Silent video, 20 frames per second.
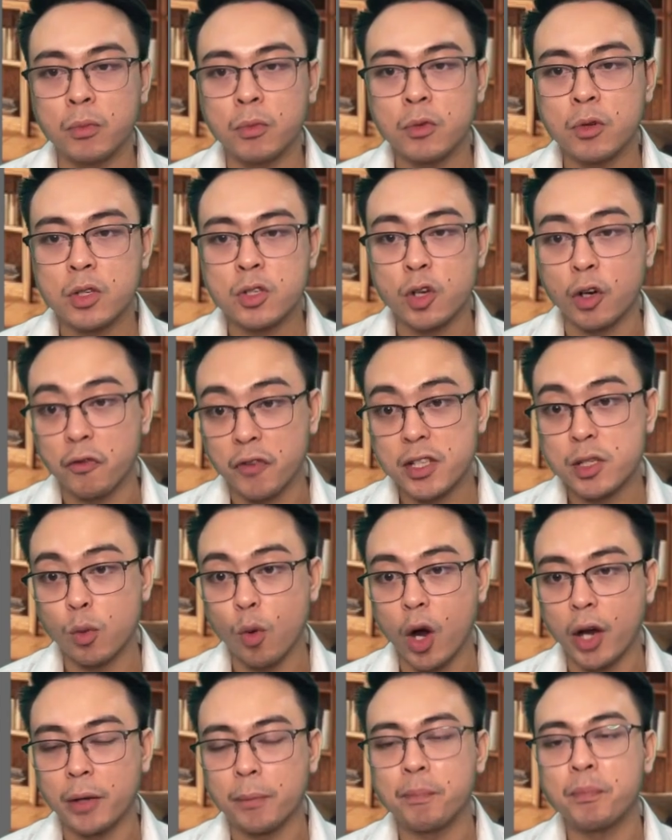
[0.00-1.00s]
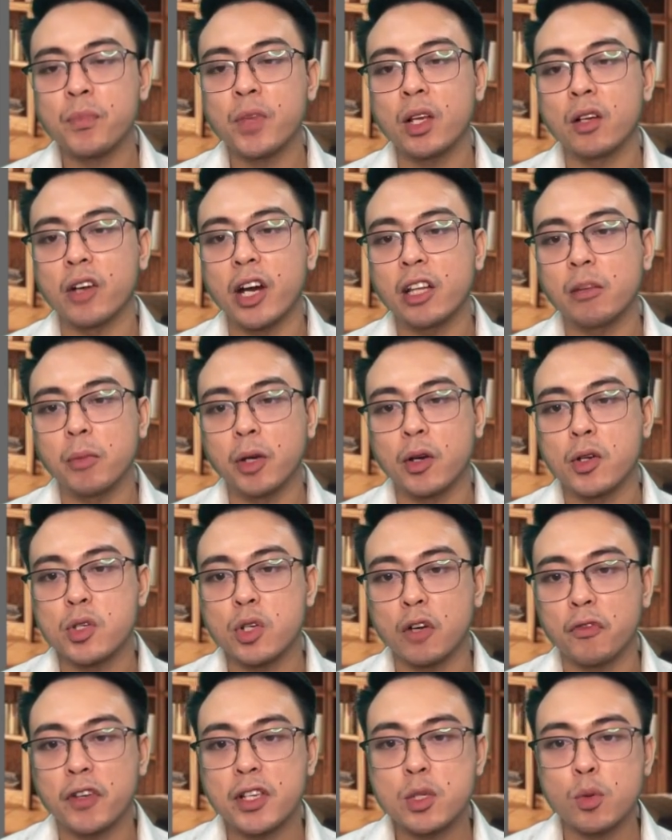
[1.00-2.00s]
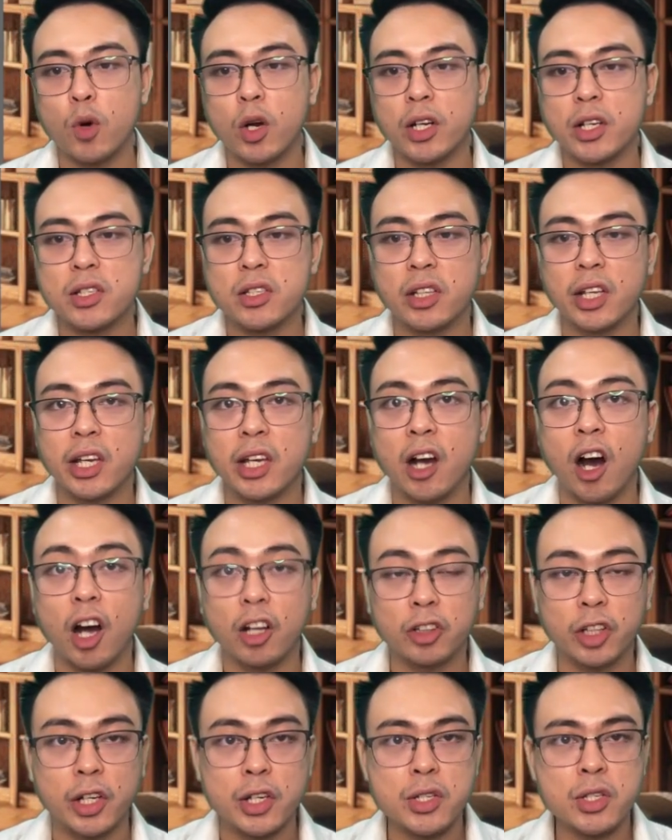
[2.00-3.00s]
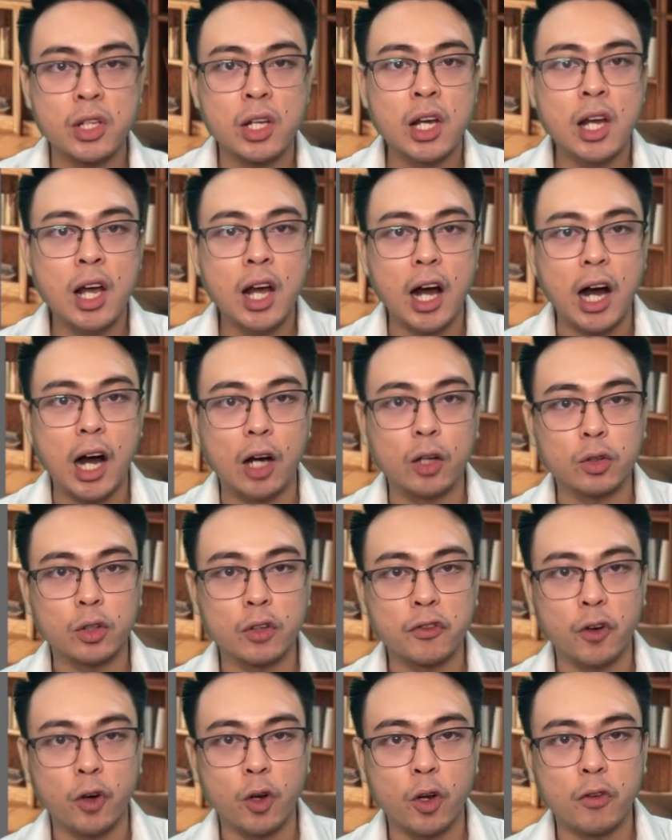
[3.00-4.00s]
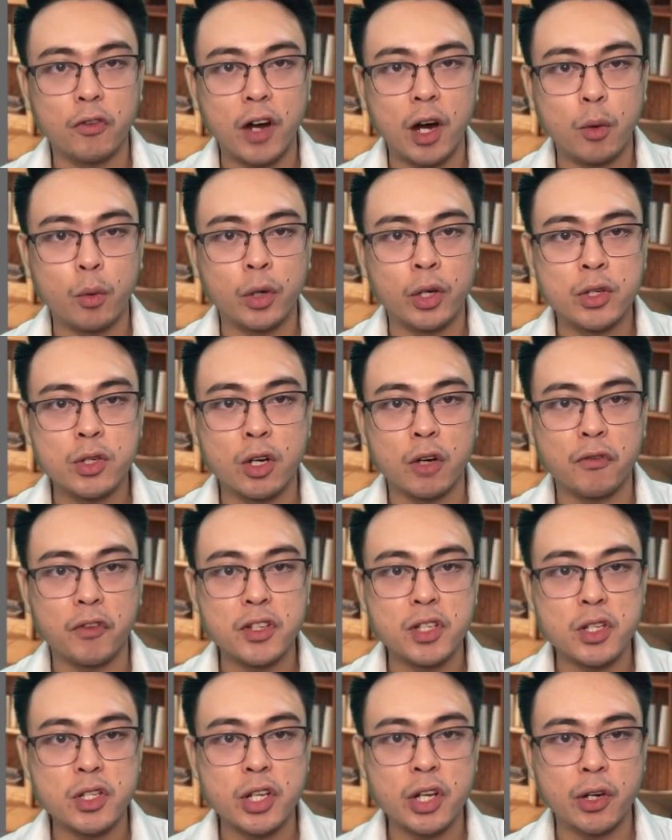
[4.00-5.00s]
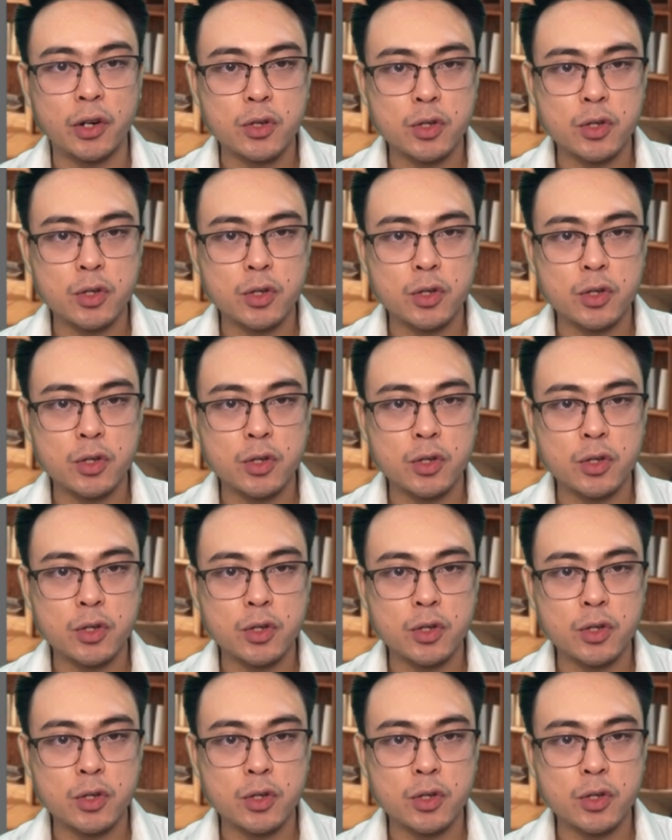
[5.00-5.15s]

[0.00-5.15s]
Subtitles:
surface 1, right? Because surface 1 is the hottest out of all of our surfaces here.